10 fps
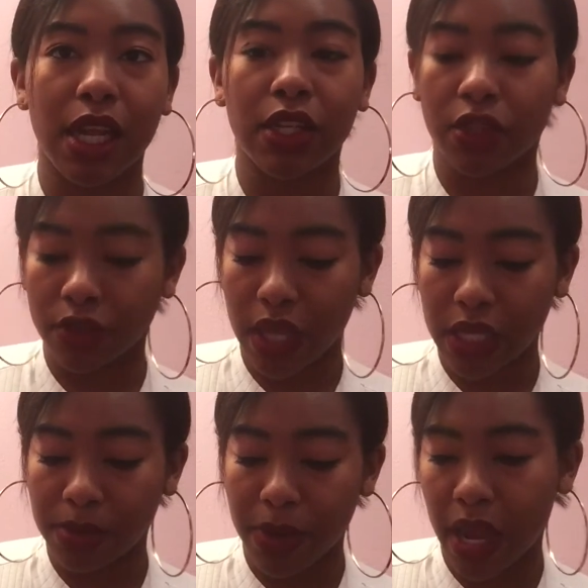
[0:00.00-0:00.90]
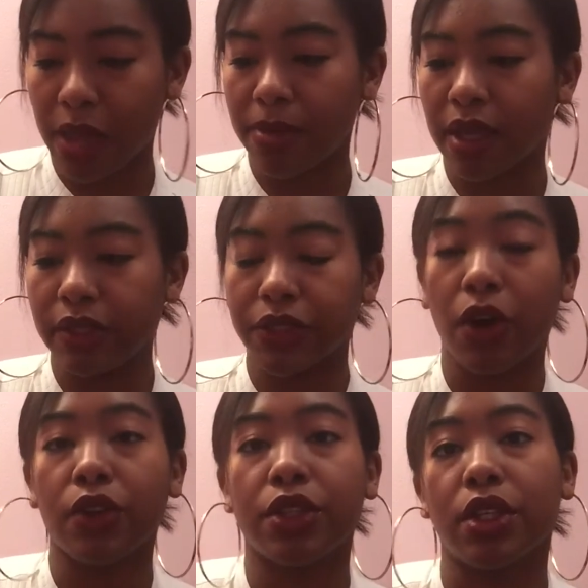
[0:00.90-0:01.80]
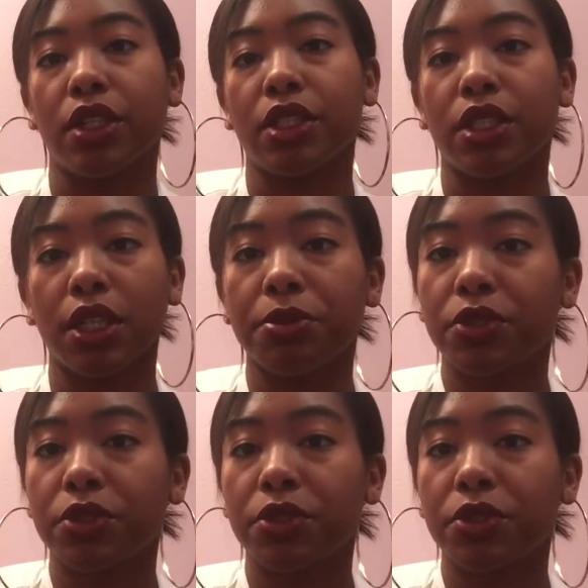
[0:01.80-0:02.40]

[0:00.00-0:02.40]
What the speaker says: and I literally had to buy it because all the deep